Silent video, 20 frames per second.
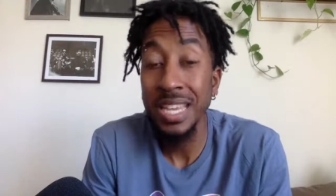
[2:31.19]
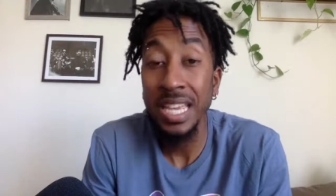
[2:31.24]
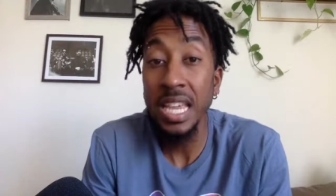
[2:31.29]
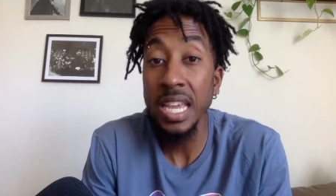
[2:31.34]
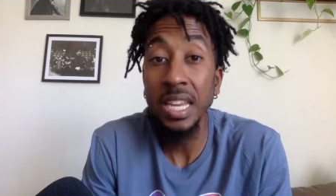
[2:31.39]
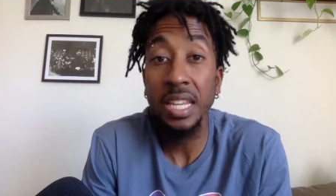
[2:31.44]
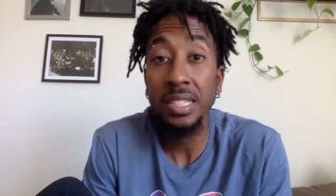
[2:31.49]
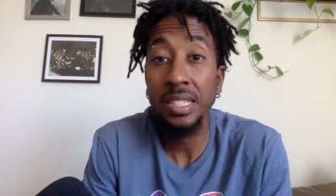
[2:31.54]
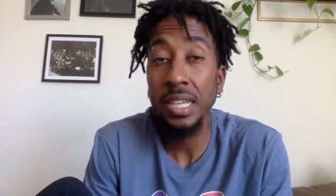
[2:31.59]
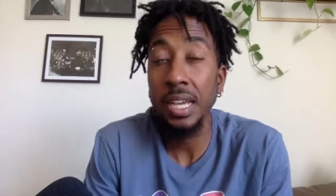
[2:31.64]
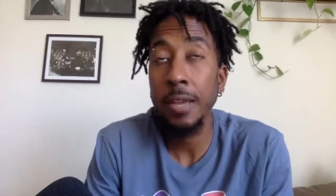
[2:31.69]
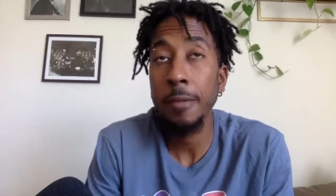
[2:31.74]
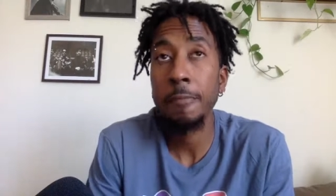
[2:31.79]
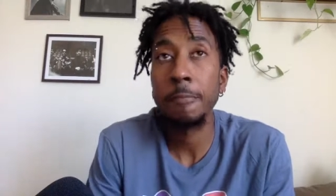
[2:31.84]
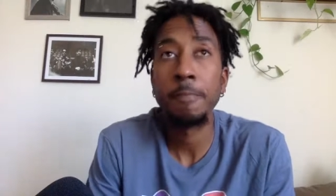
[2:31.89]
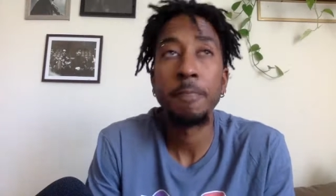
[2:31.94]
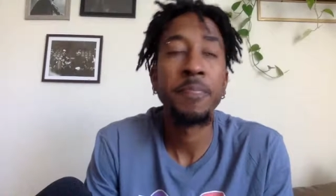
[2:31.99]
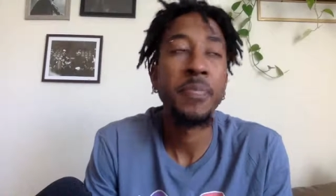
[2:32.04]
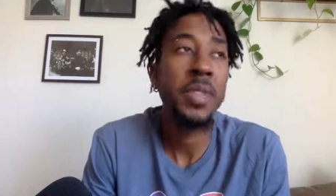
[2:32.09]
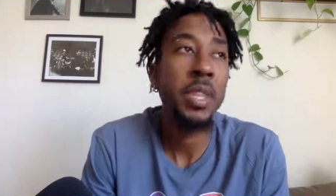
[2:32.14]
Any type.
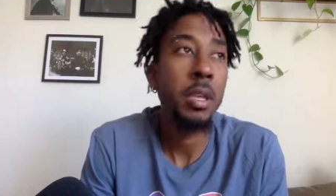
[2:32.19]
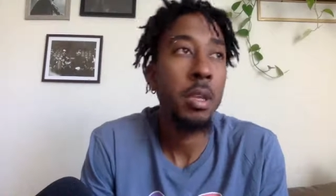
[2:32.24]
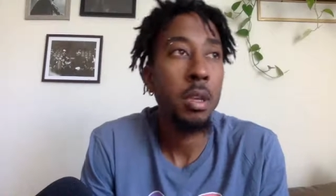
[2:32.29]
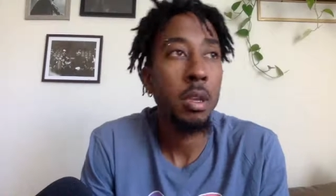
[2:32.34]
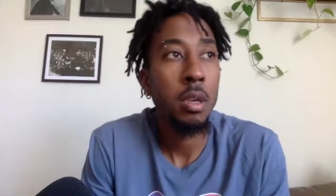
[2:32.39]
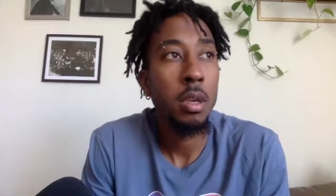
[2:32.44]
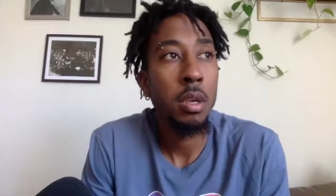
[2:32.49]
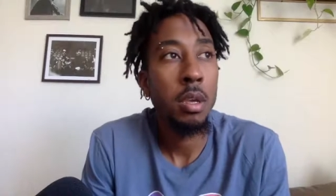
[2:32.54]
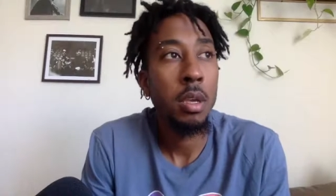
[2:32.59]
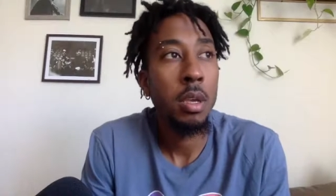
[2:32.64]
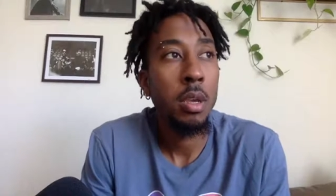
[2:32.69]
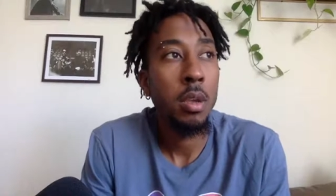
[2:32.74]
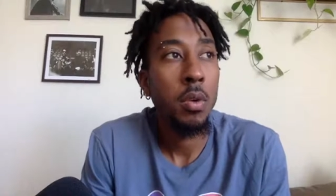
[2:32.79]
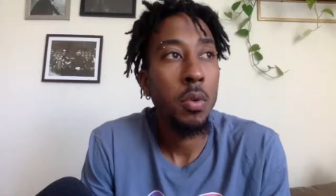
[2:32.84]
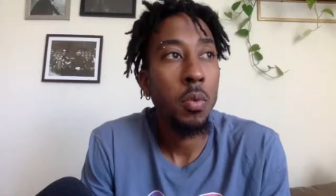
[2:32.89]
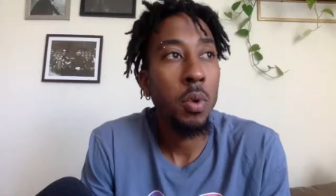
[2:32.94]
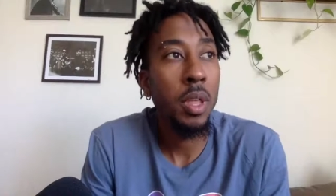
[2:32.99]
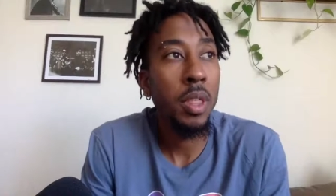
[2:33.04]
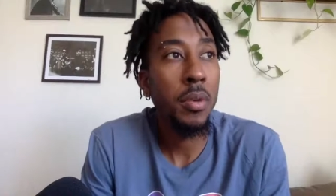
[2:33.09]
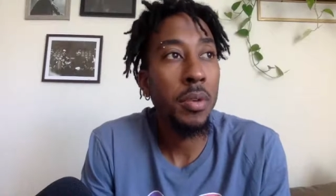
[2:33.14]

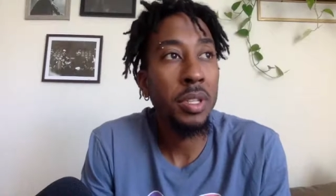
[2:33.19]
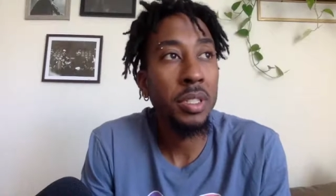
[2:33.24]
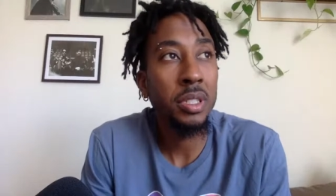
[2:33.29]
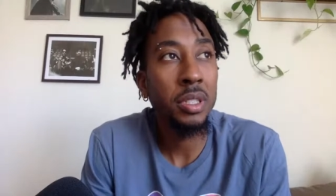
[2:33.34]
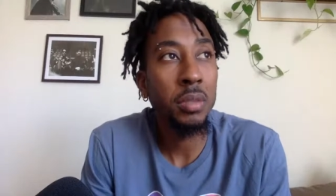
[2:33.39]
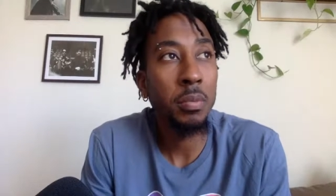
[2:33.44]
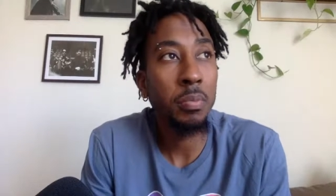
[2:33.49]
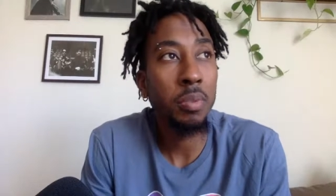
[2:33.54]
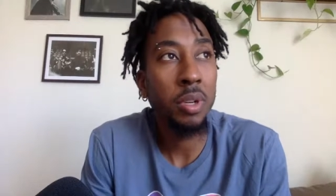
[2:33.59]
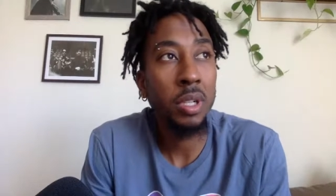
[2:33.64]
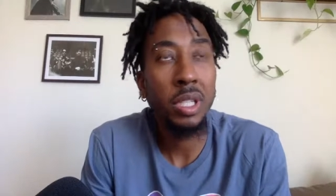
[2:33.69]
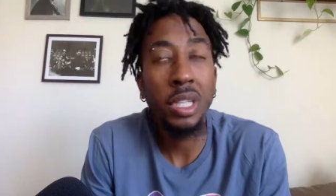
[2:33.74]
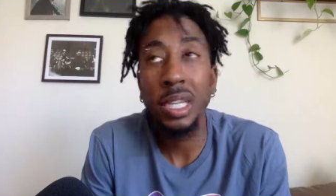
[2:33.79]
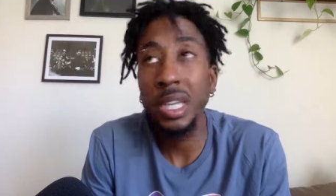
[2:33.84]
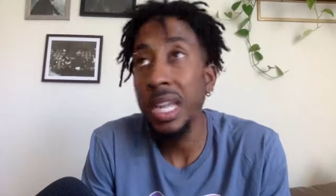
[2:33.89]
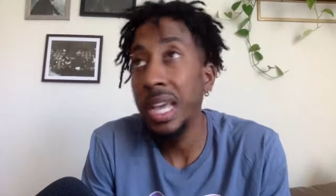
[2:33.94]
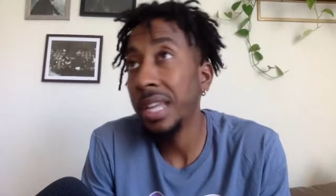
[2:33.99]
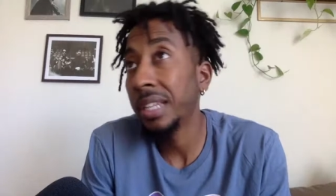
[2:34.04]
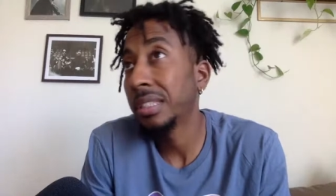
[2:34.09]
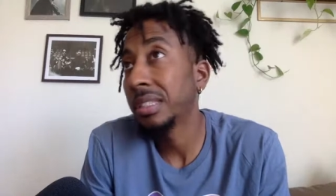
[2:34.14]
Whether it's the Brooklyn
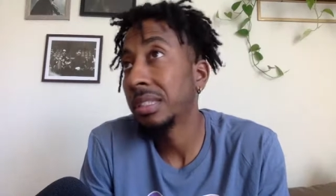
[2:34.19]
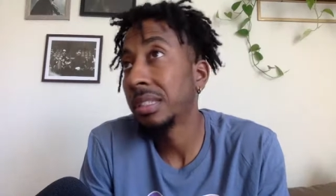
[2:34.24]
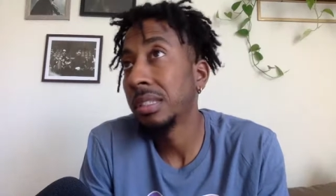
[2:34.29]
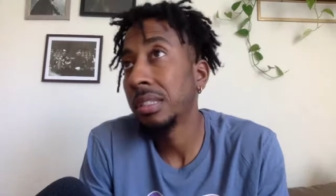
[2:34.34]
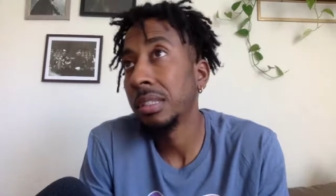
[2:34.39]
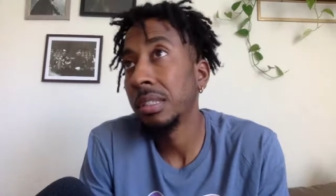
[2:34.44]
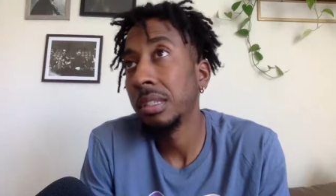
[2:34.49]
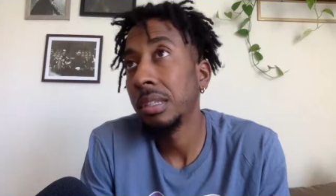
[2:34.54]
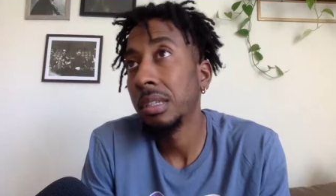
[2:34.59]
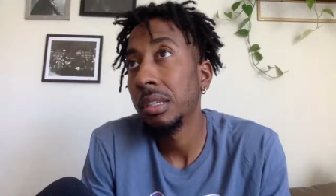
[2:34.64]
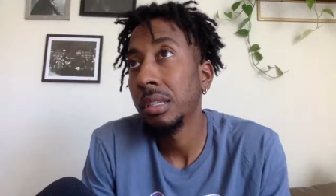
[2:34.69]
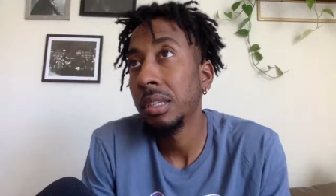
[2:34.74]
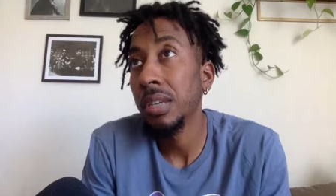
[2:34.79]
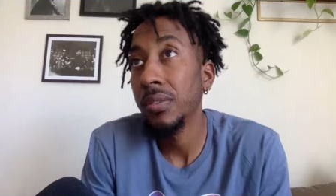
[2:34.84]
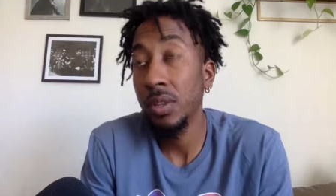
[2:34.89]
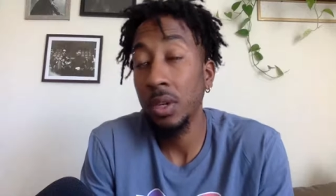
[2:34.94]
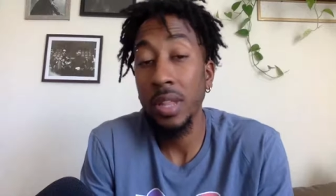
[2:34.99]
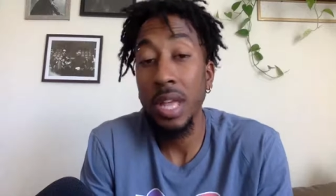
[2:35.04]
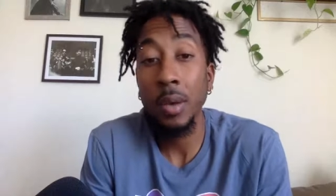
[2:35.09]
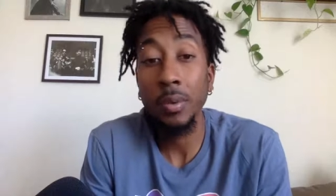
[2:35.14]
Nets,
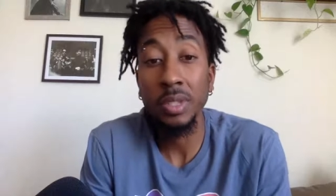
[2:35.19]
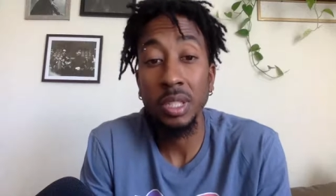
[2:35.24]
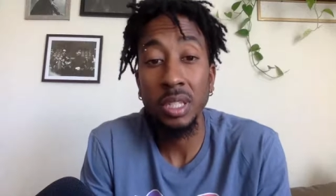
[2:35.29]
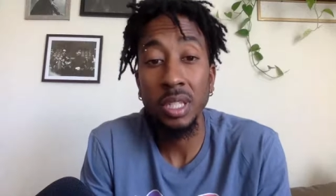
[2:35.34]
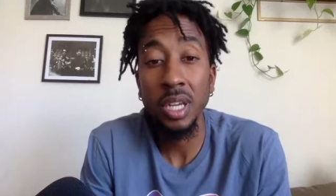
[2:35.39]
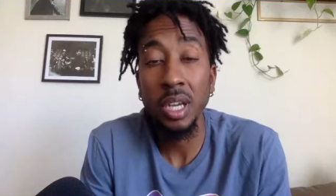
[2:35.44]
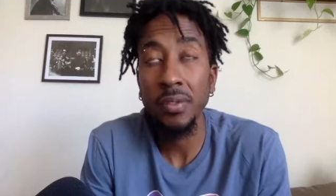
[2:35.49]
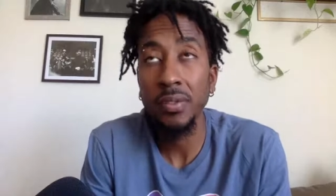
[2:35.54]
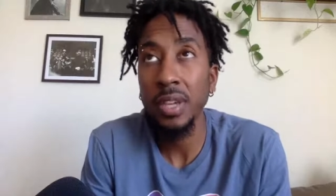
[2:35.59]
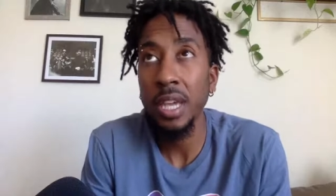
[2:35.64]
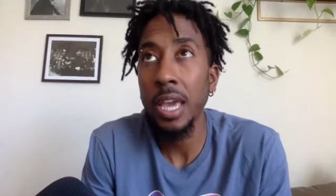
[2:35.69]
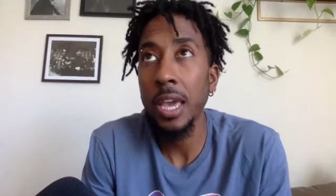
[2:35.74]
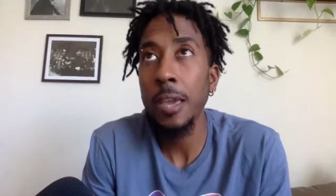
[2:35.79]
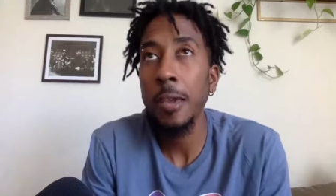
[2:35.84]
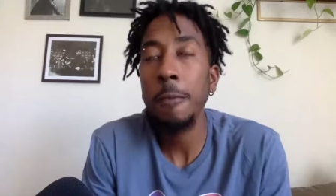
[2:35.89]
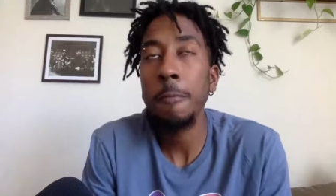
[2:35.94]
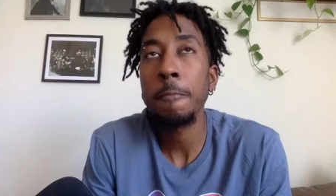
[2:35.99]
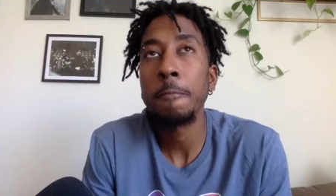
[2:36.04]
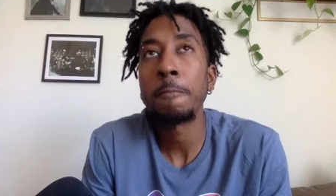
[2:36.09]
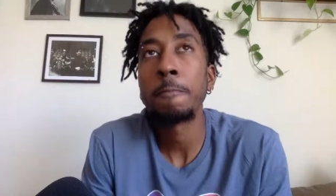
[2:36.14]
even though that was a tough
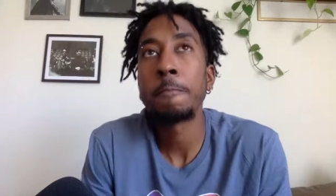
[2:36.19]
game,